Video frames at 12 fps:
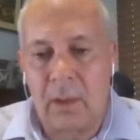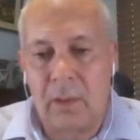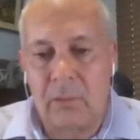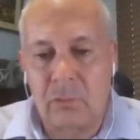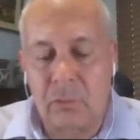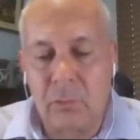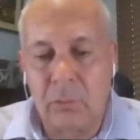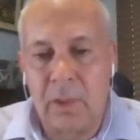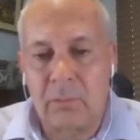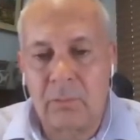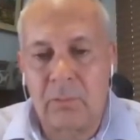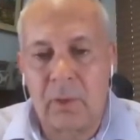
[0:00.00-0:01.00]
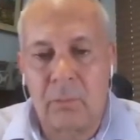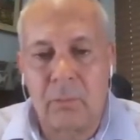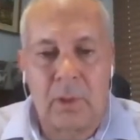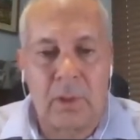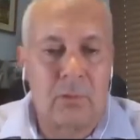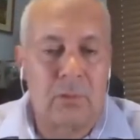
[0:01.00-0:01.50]
true widths that
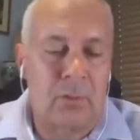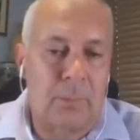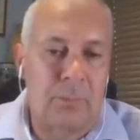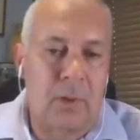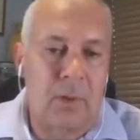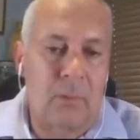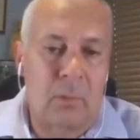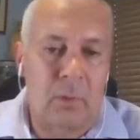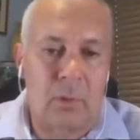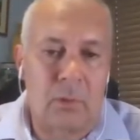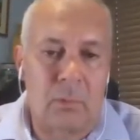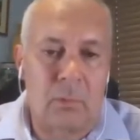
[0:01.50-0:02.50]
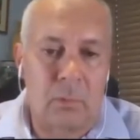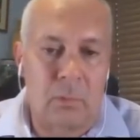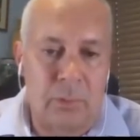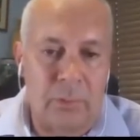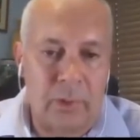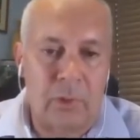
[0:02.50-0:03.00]
we intercepted were
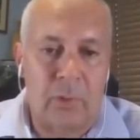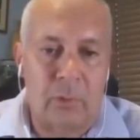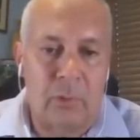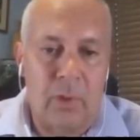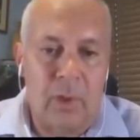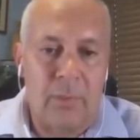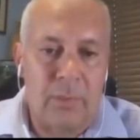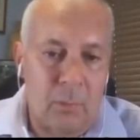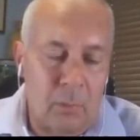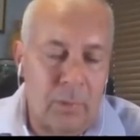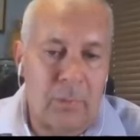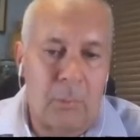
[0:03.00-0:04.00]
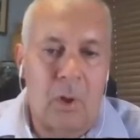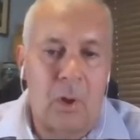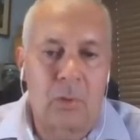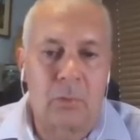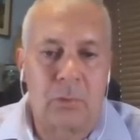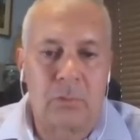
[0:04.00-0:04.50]
thicker than what the
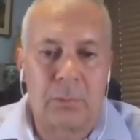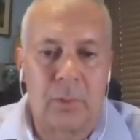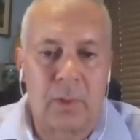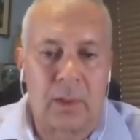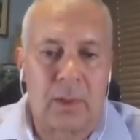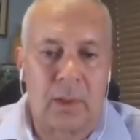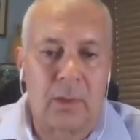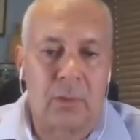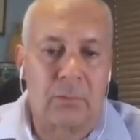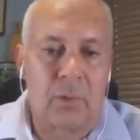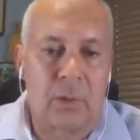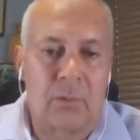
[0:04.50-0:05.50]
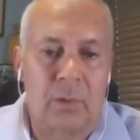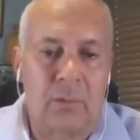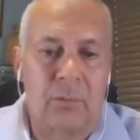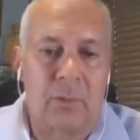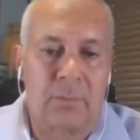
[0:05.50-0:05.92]
model was predicting in those areas.